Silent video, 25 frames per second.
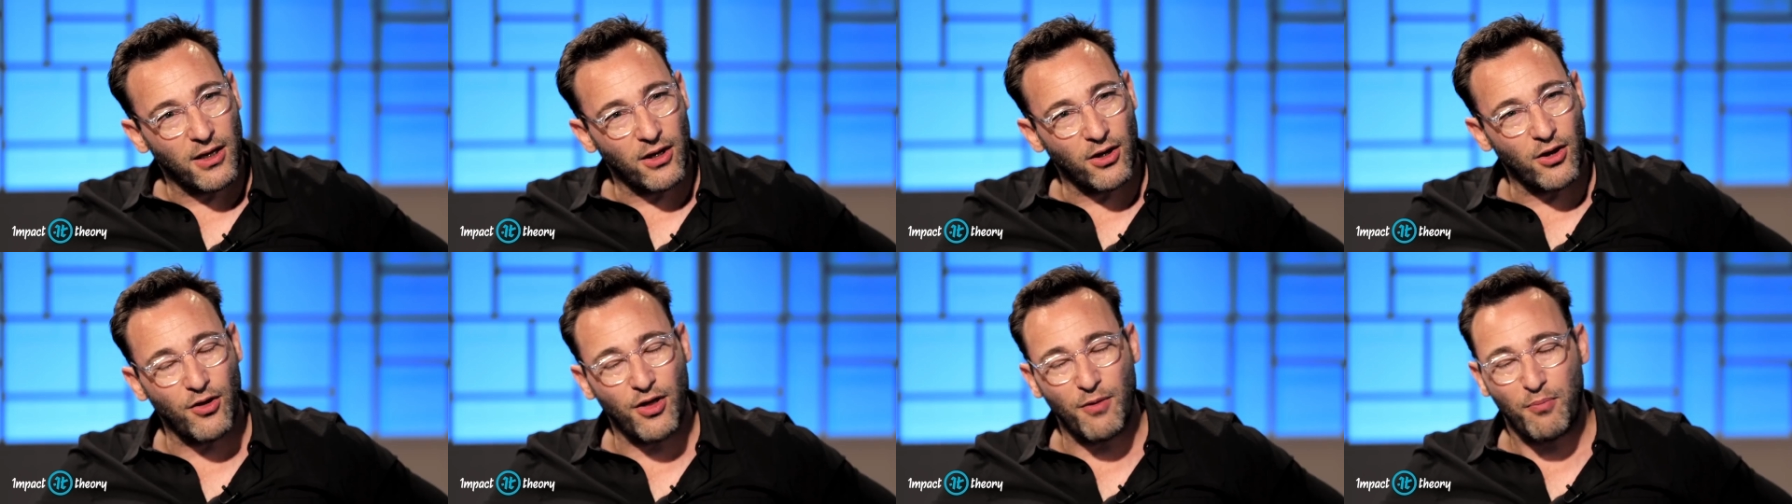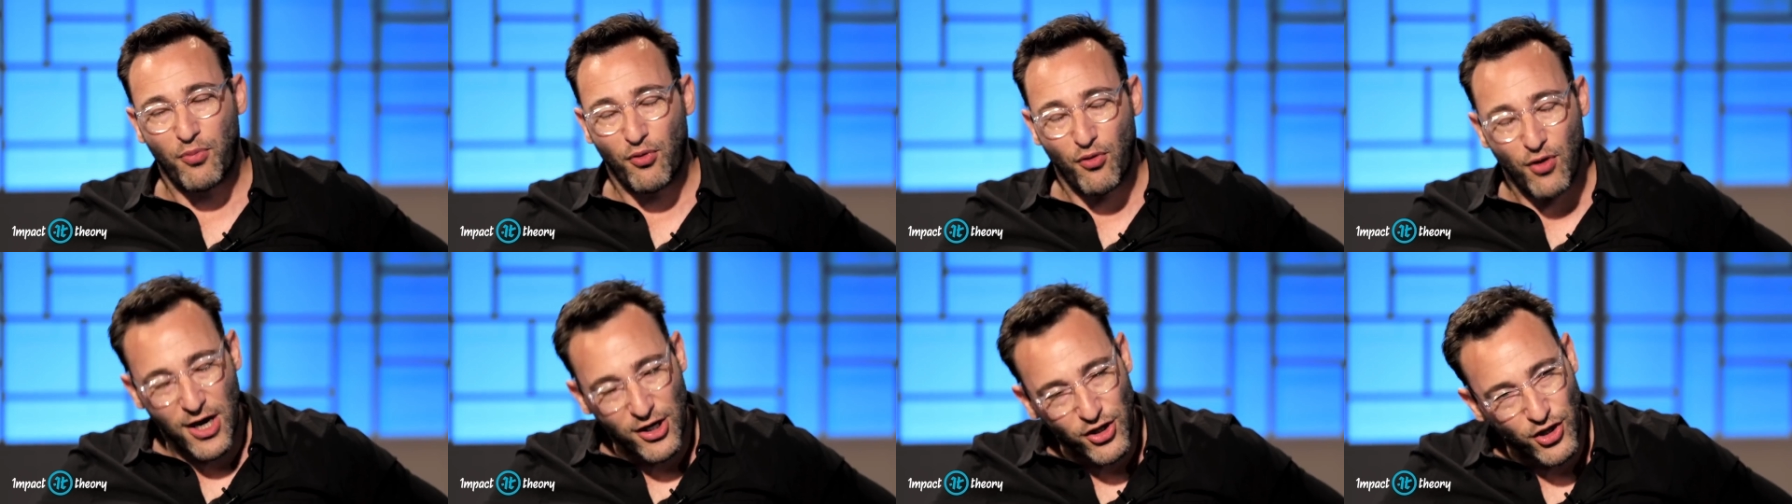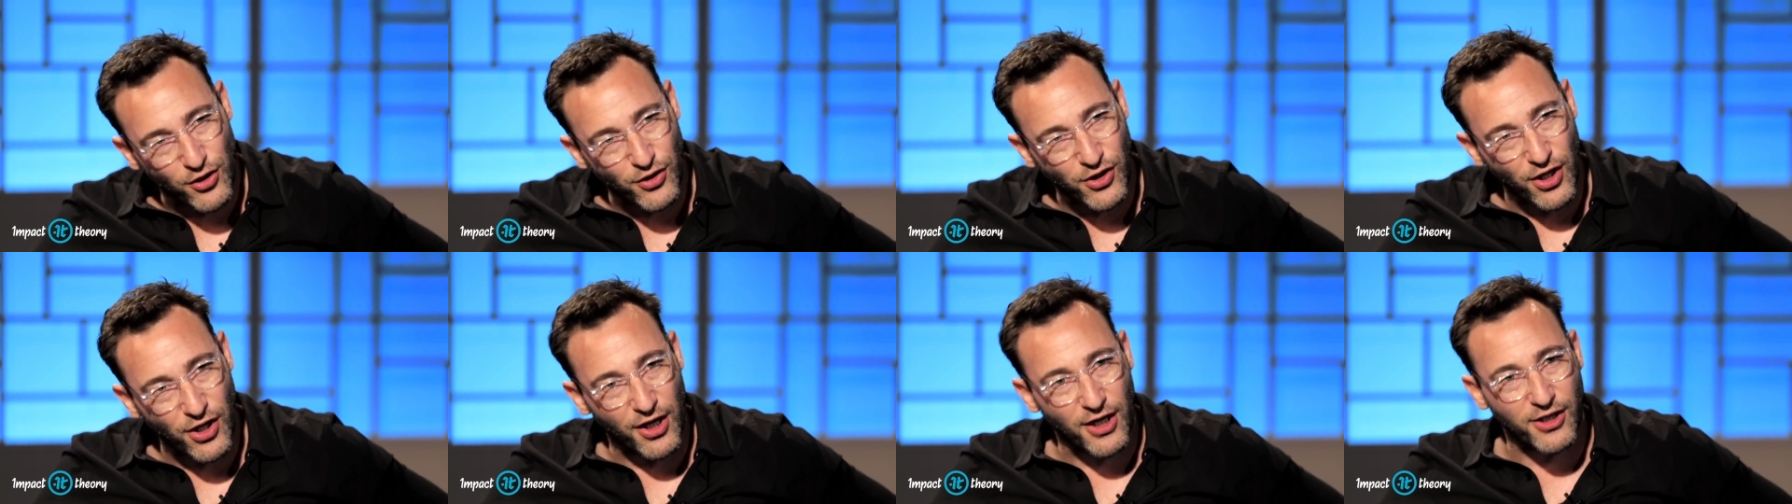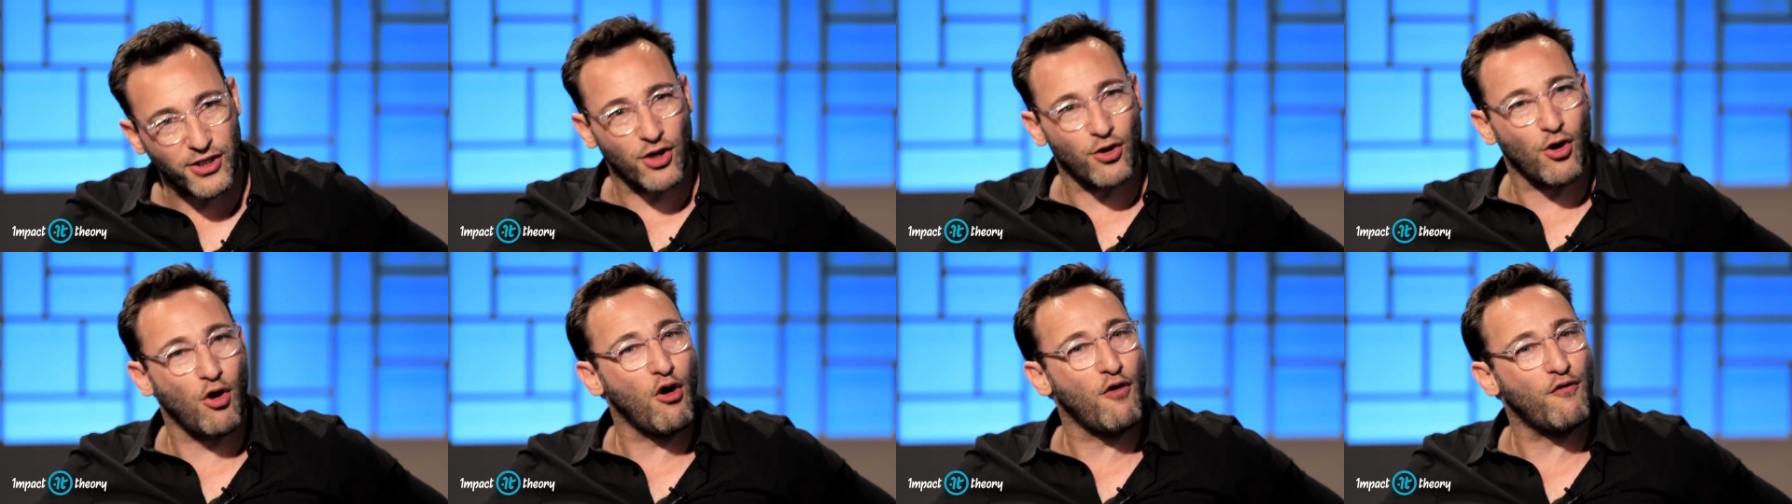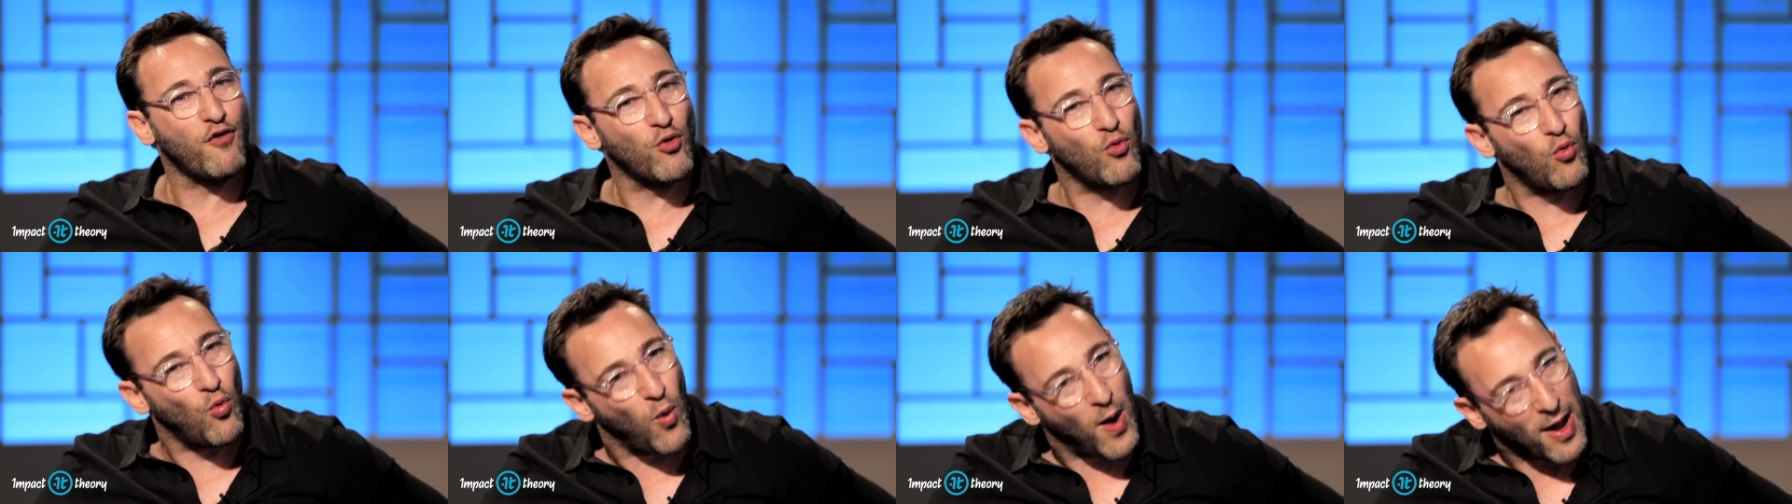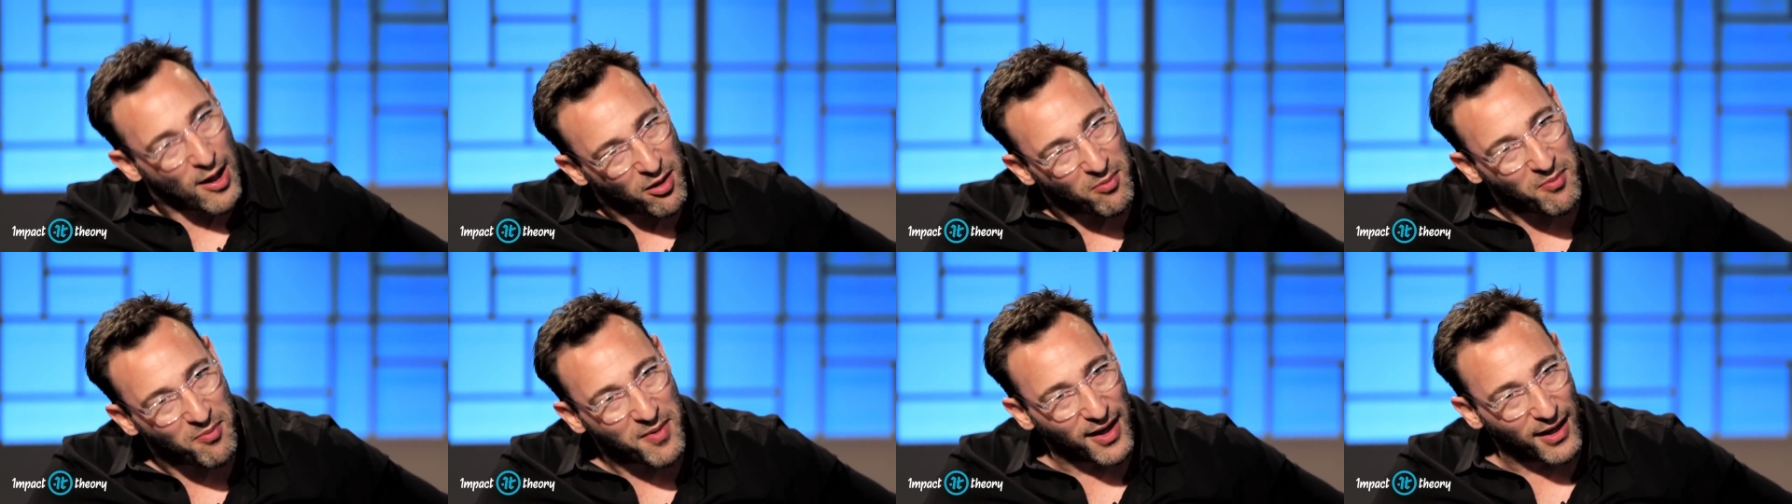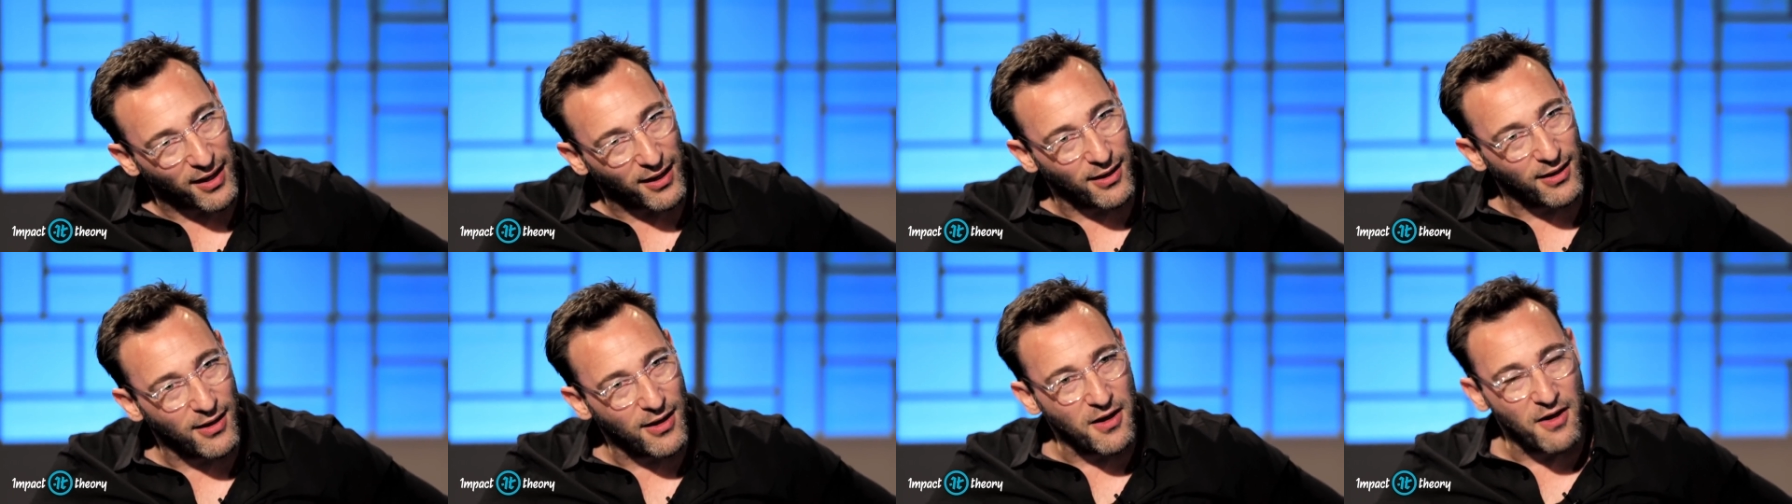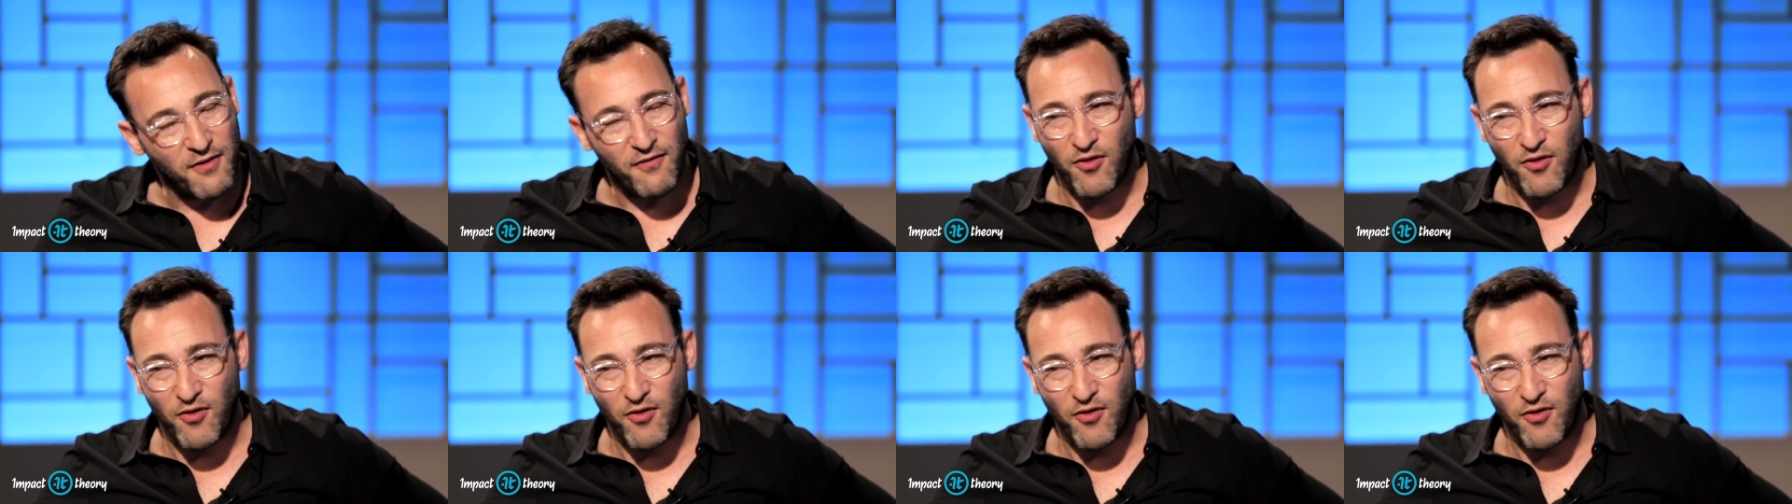You know, the pressures on us are overwhelming